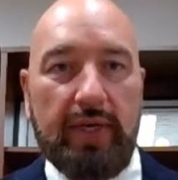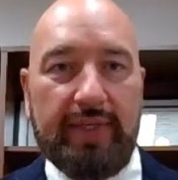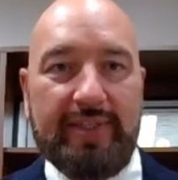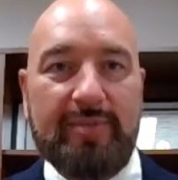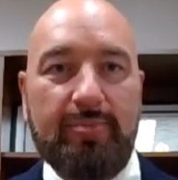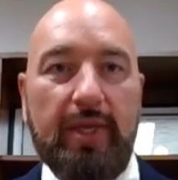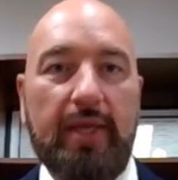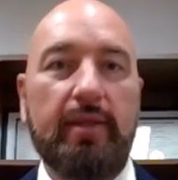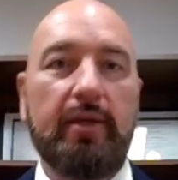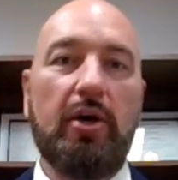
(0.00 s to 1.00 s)

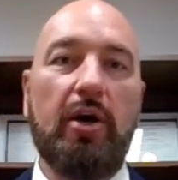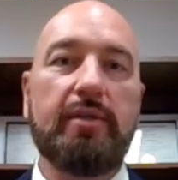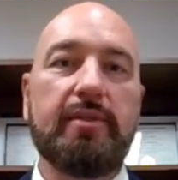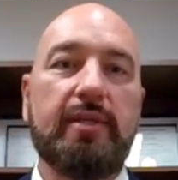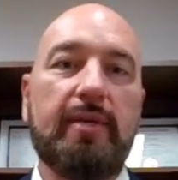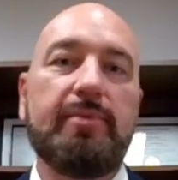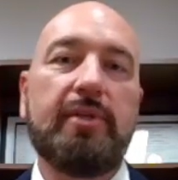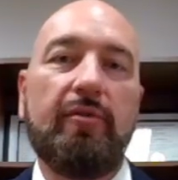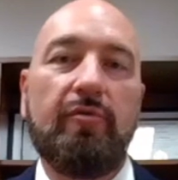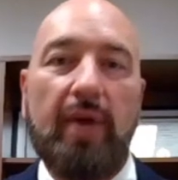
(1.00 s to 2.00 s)
explain the concepts
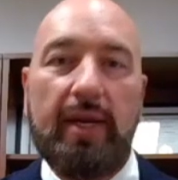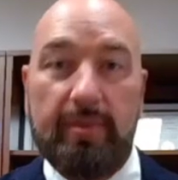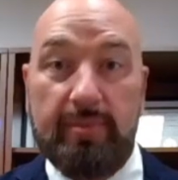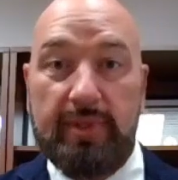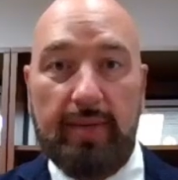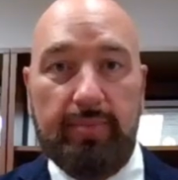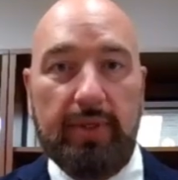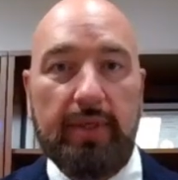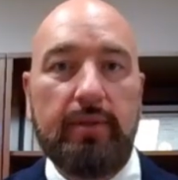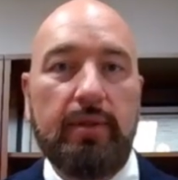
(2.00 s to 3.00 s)
of random
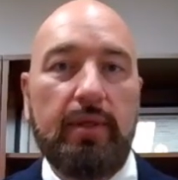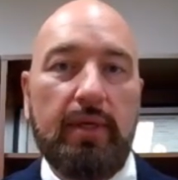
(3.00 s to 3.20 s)
sampling,